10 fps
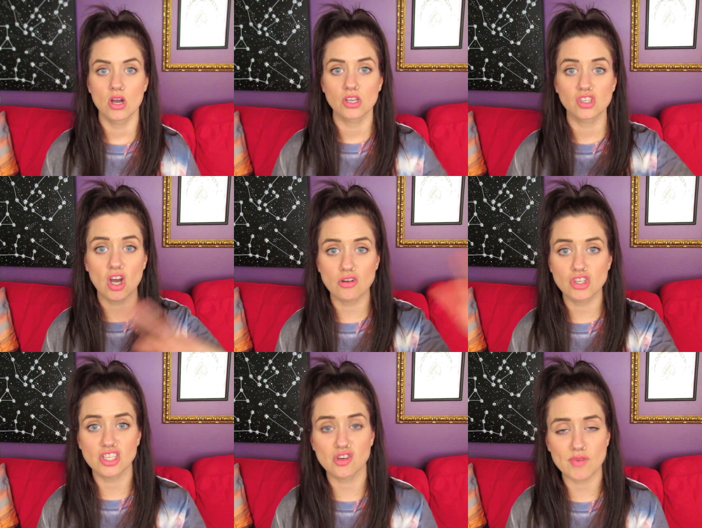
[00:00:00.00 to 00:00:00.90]
So
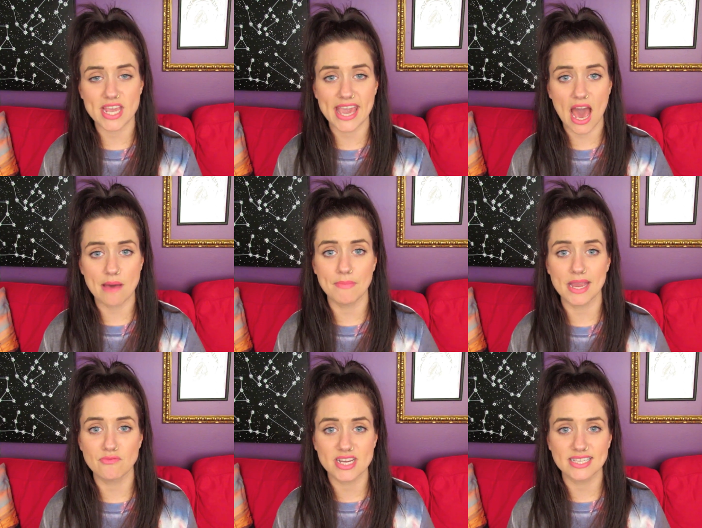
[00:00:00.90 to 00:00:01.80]
just to recap,
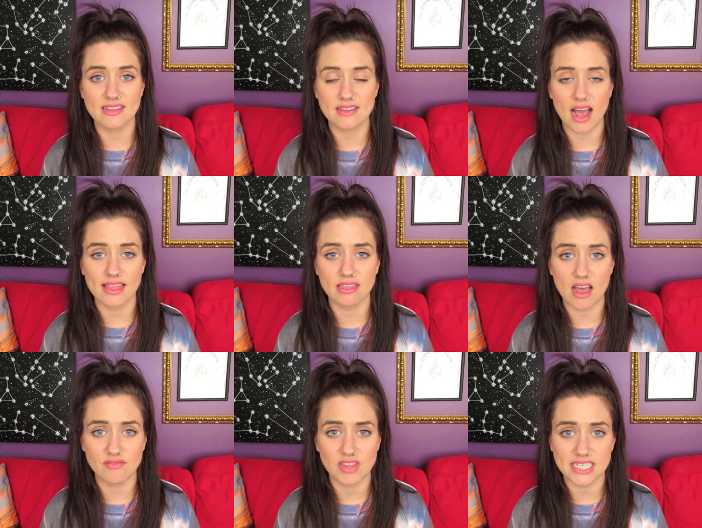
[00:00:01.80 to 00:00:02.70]
main reasons I
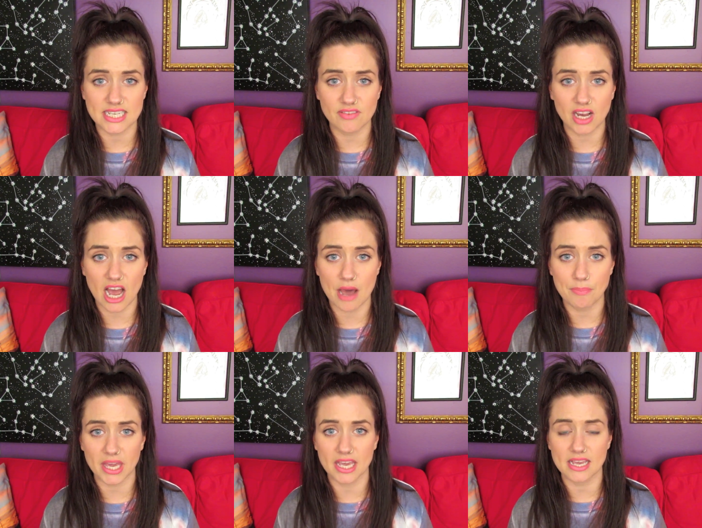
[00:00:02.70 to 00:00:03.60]
love the Diva
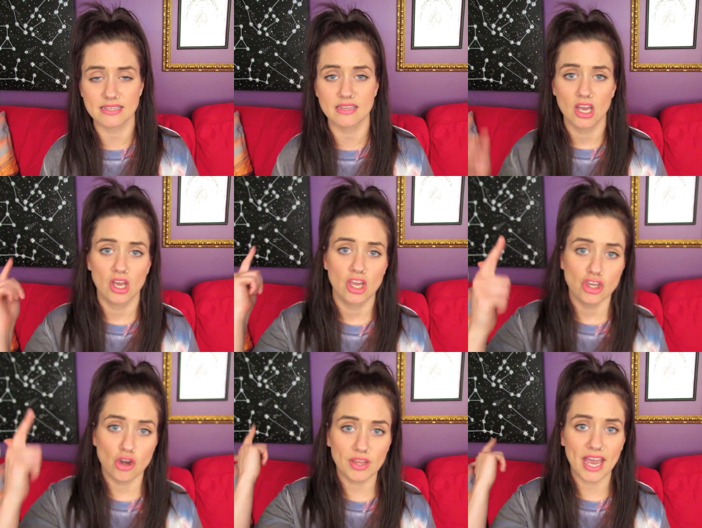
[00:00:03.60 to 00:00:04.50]
Cup is
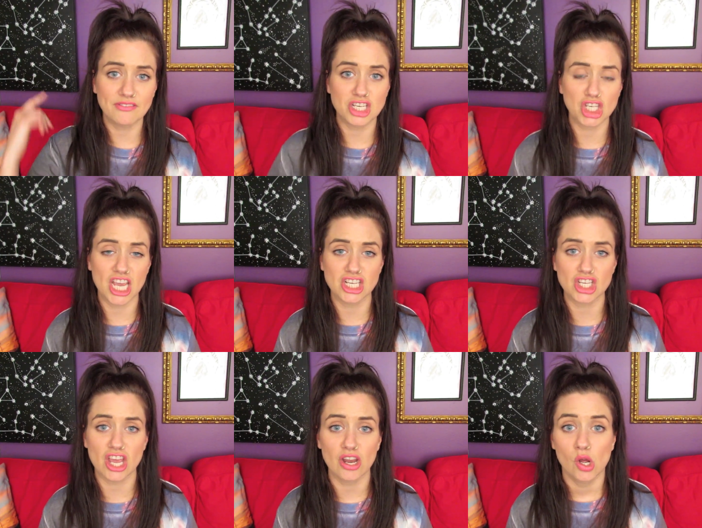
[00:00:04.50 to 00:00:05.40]
you only have to change
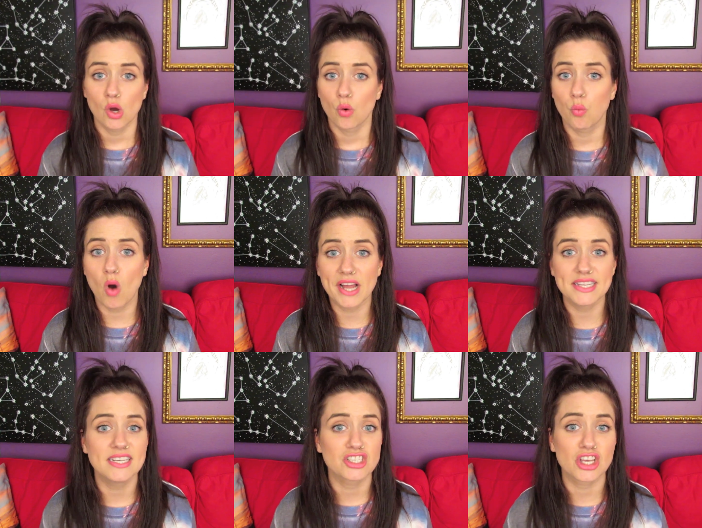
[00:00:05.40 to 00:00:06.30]
it
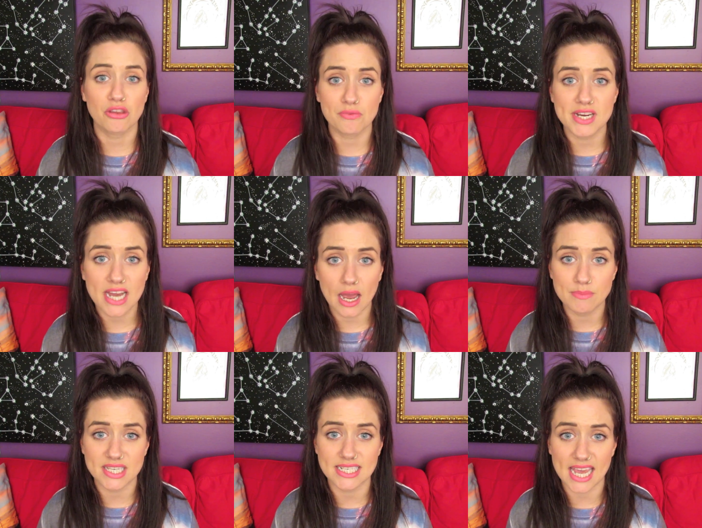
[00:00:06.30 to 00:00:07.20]
1 to 3
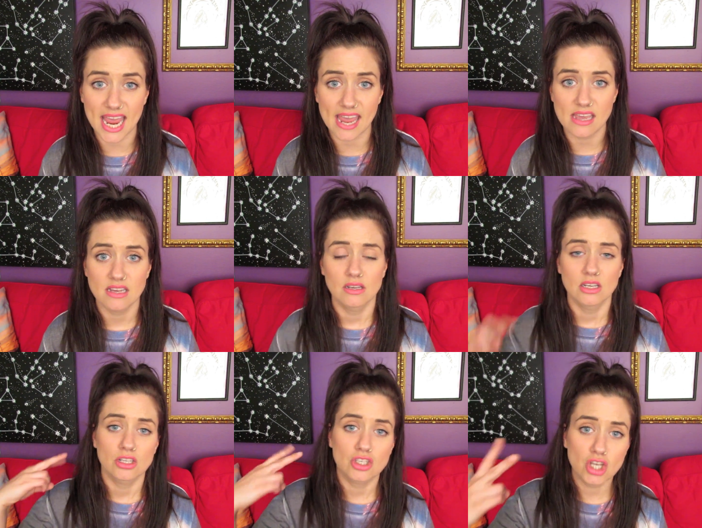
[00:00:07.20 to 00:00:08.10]
times a day.
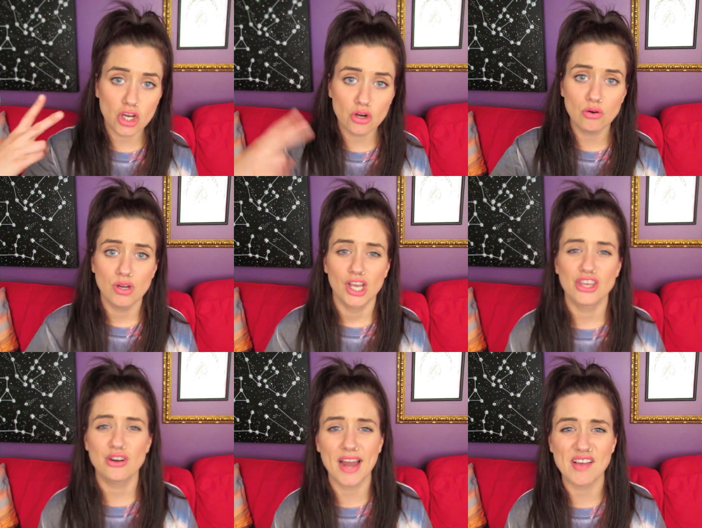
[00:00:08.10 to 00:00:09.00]
2,
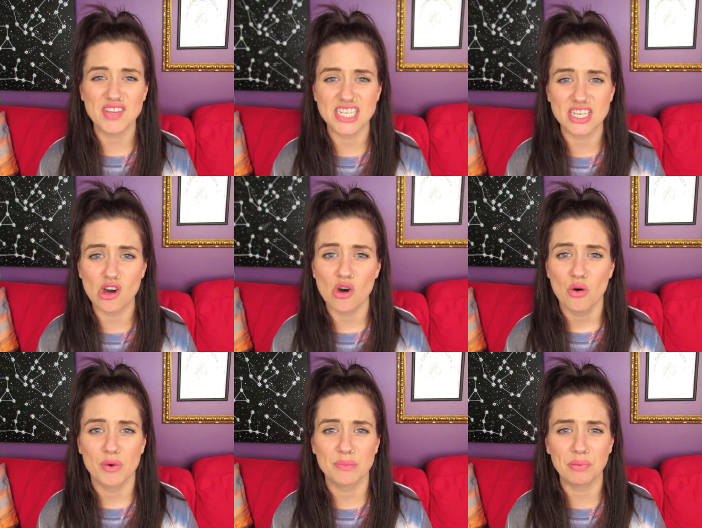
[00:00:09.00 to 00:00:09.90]
you don't have to deal
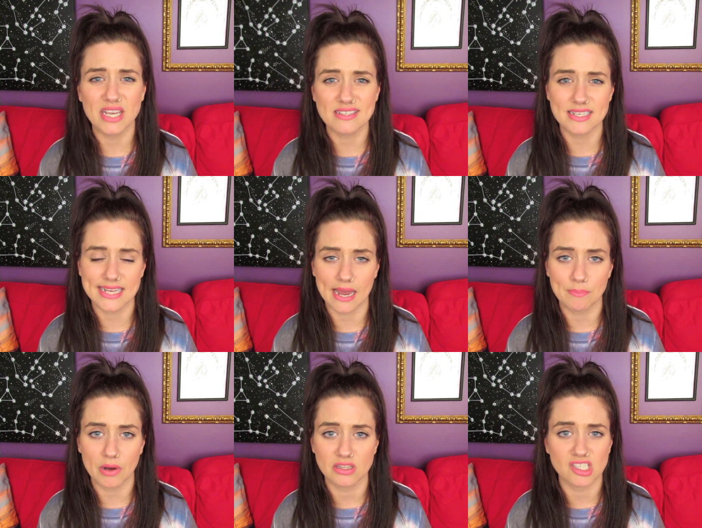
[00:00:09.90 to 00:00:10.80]
with pissy
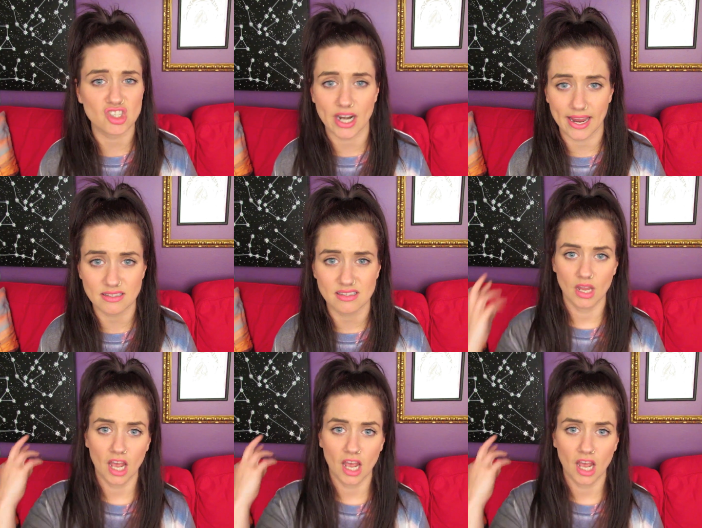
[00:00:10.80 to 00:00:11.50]
tampon strings.